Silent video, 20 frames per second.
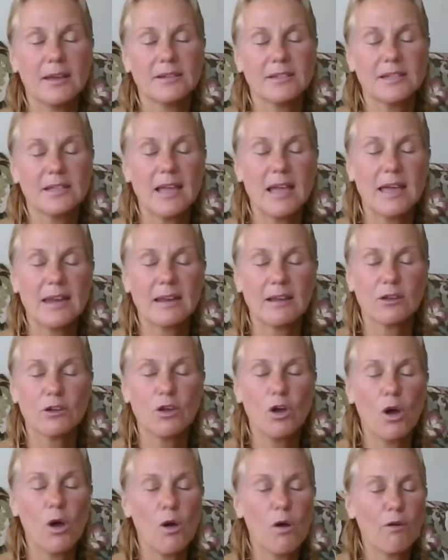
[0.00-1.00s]
to kind of
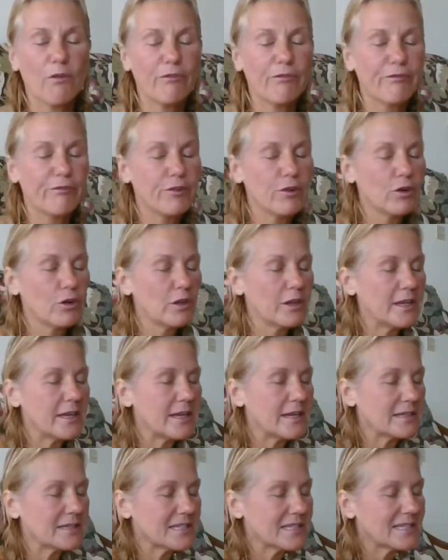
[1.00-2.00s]
go full
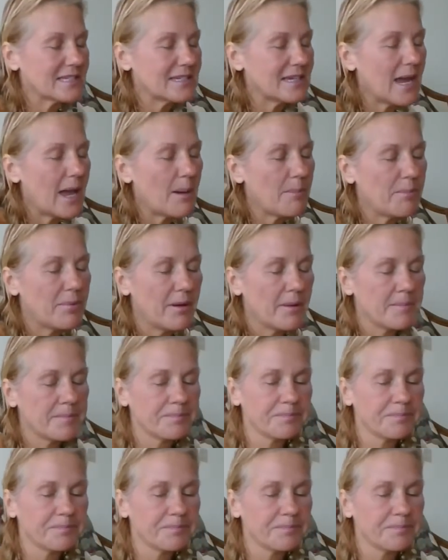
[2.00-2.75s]
in, step,